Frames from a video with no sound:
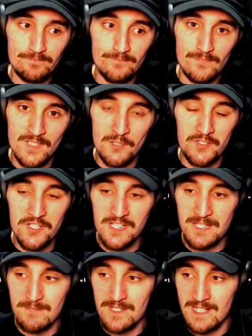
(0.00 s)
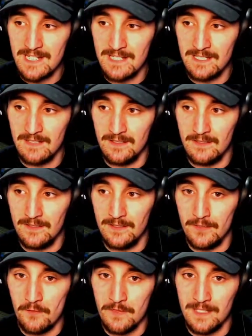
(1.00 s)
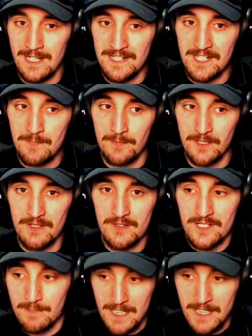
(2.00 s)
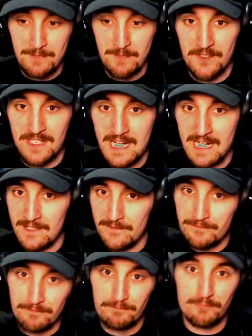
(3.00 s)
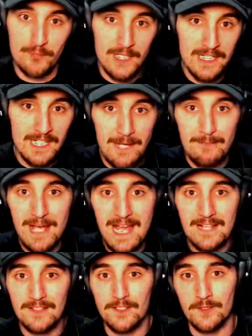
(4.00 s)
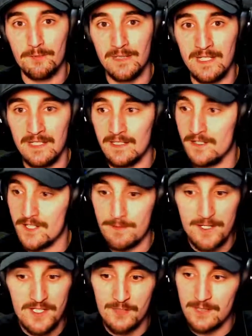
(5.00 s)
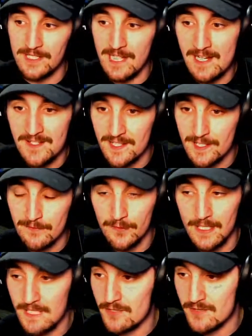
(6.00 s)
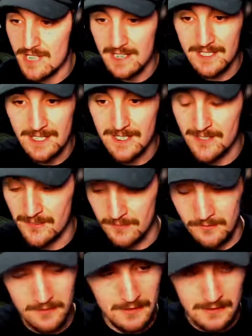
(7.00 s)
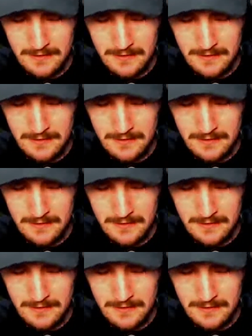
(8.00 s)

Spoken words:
it just seems like over the last couple of years, like, baseball's kind of bringing that back a little bit, especially with guys like Fernando Tatis, who,